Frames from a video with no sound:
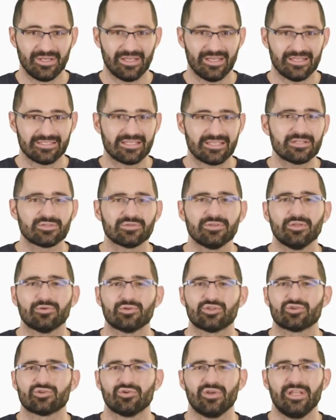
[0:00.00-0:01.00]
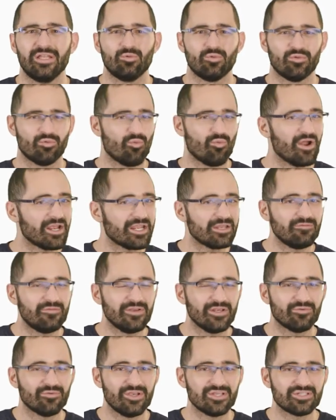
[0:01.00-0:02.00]
Essentially, you'll train with one
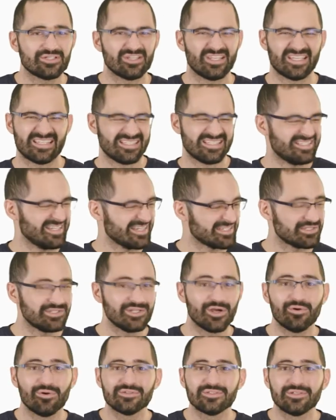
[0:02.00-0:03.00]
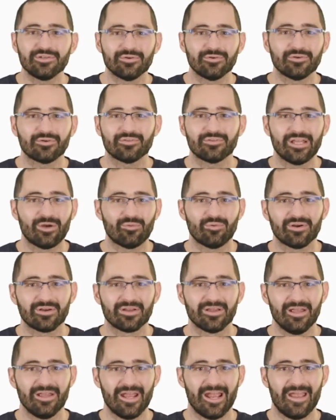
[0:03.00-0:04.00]
configuration, like 6 nodes in your neural network,
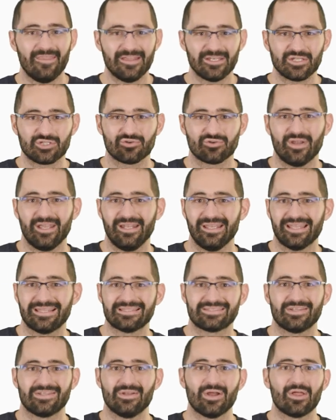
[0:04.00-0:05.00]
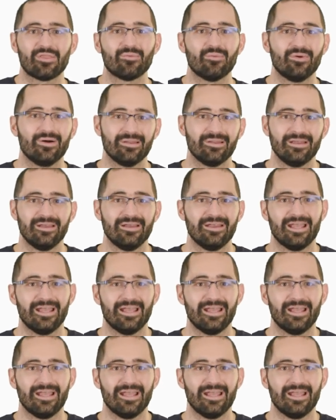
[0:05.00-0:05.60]
and then train against another one,